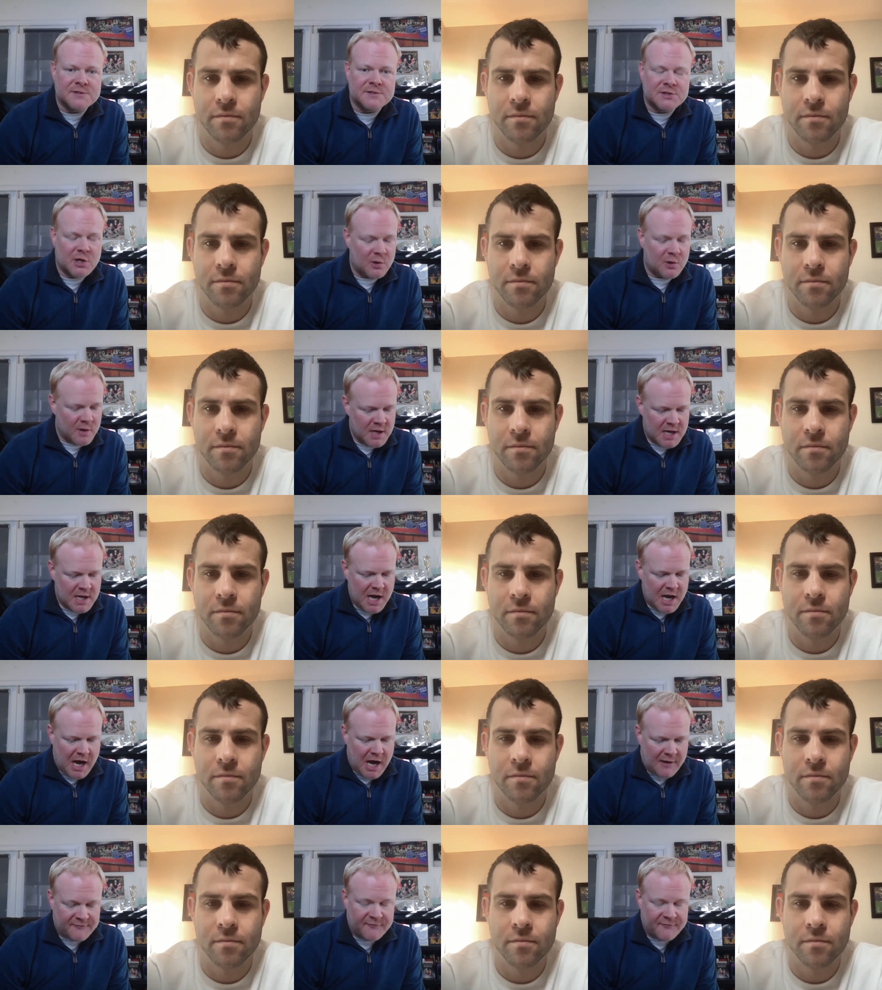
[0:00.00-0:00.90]
Speaker 1: So
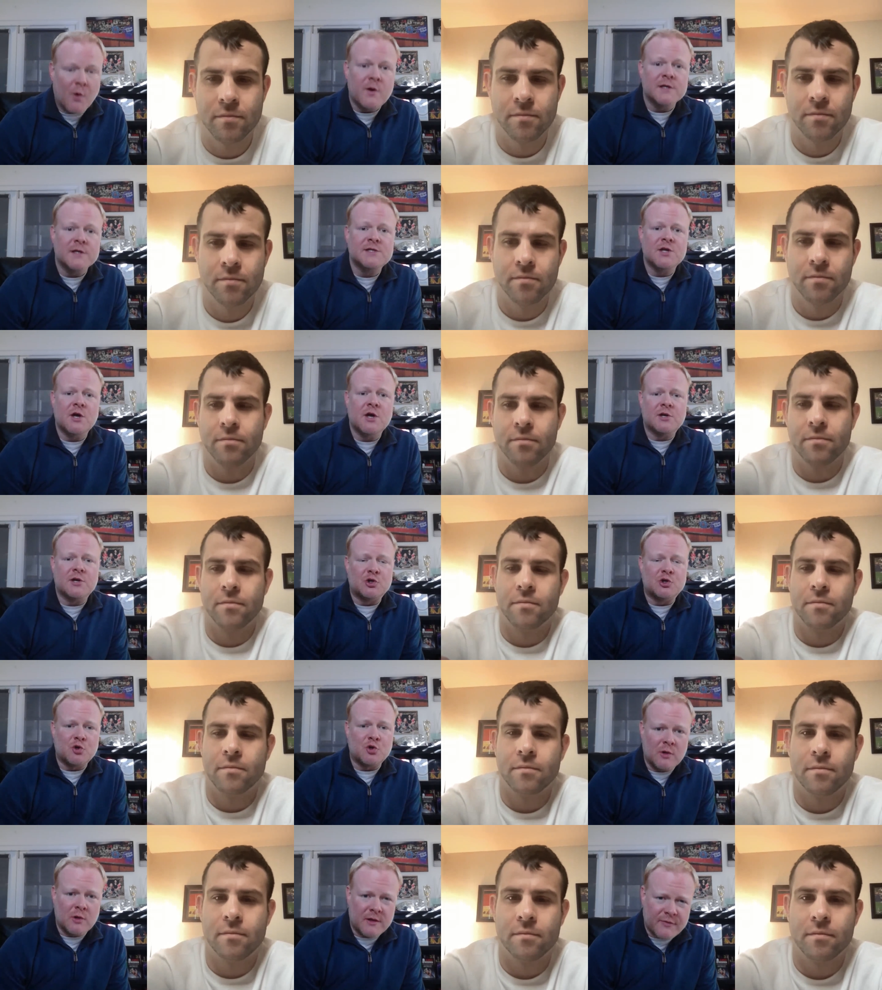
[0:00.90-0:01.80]
uh, focus on
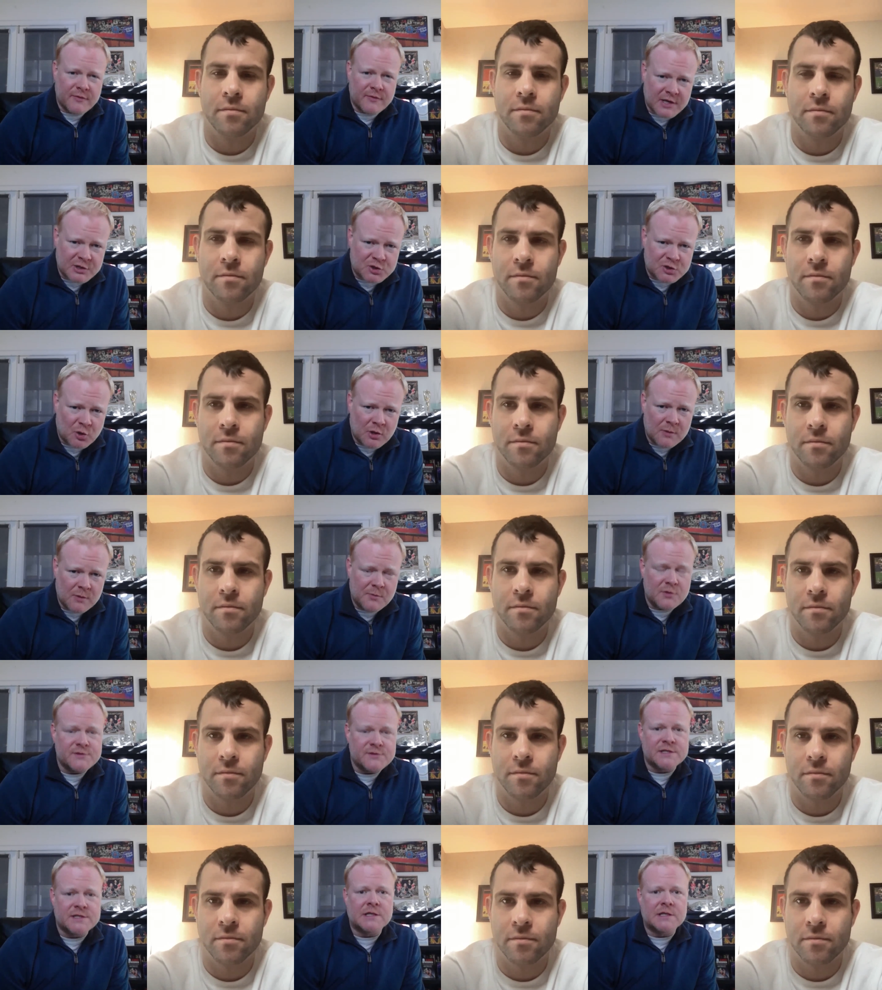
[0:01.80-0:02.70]
controlling the
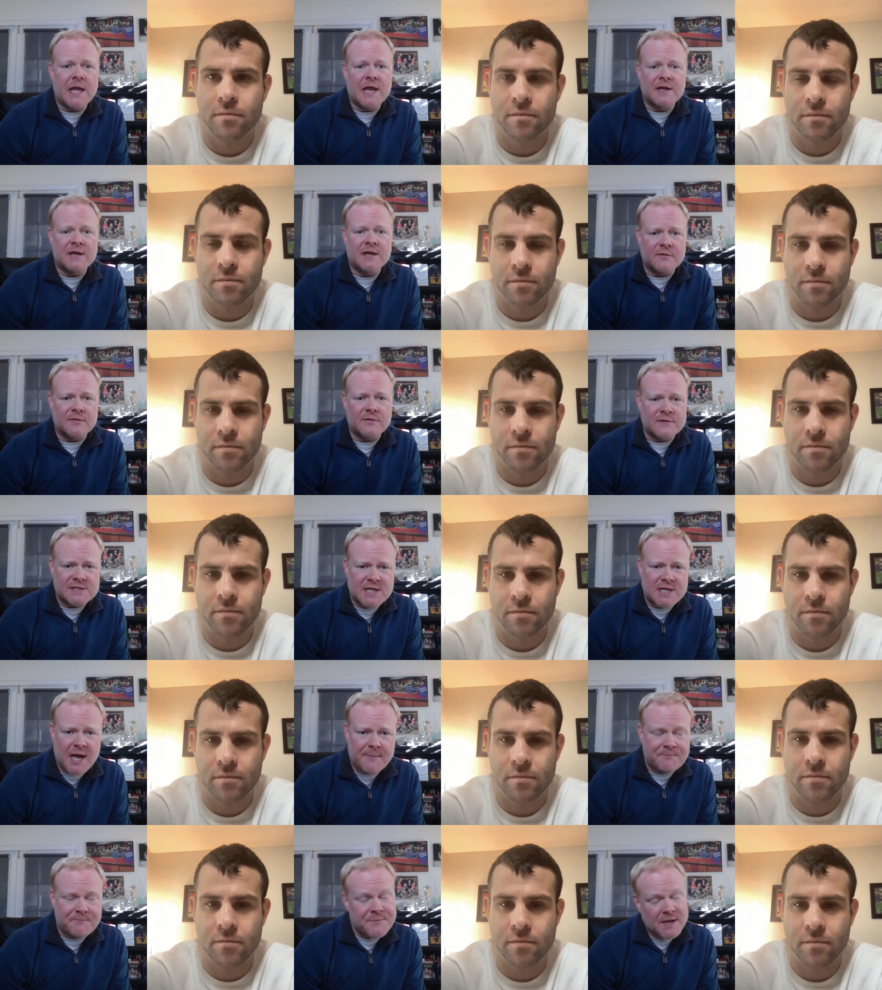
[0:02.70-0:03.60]
controllables and landing the
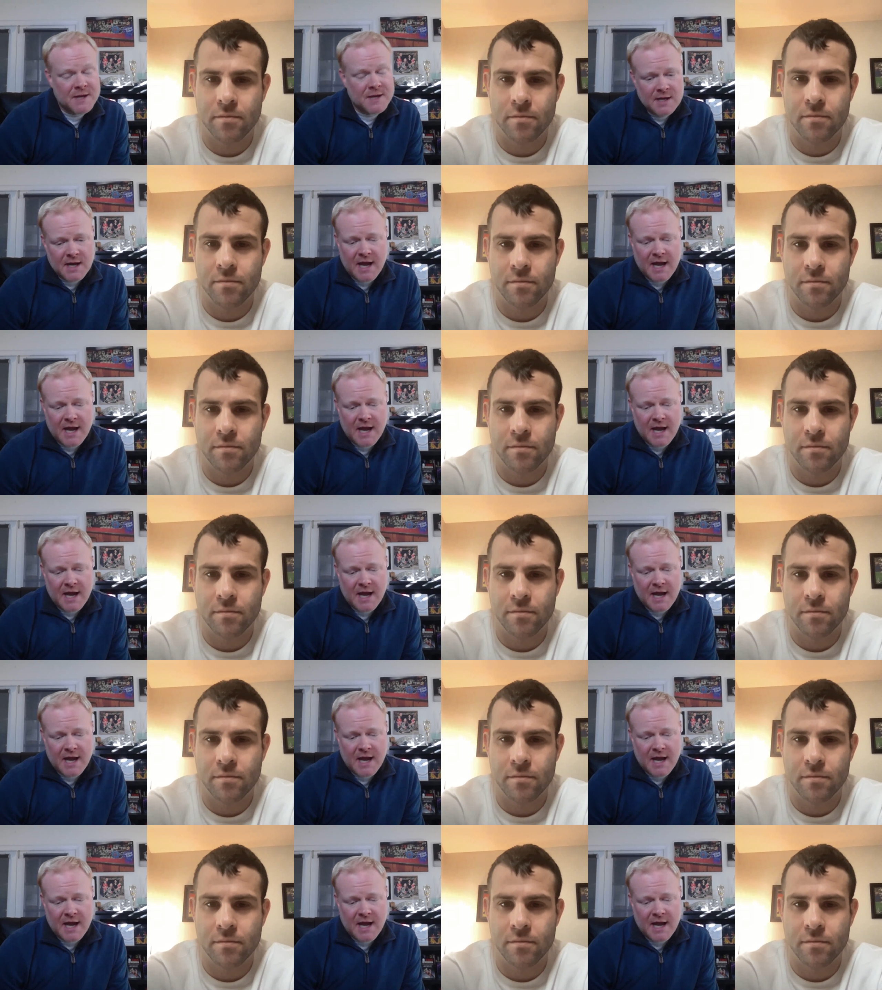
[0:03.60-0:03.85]
step.